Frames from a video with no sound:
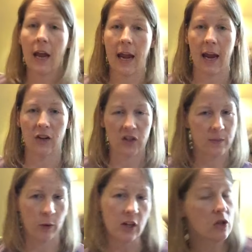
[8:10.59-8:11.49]
And
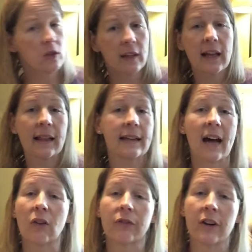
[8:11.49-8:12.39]
just put your ukulele
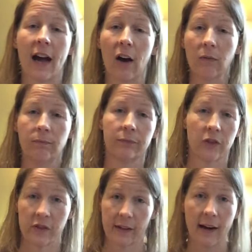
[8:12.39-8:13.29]
down for now.
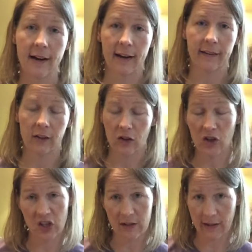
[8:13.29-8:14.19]
Just set it next to you
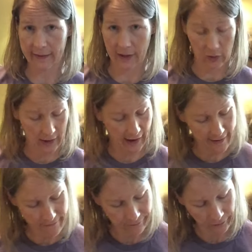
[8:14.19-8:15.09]
and just listen, okay?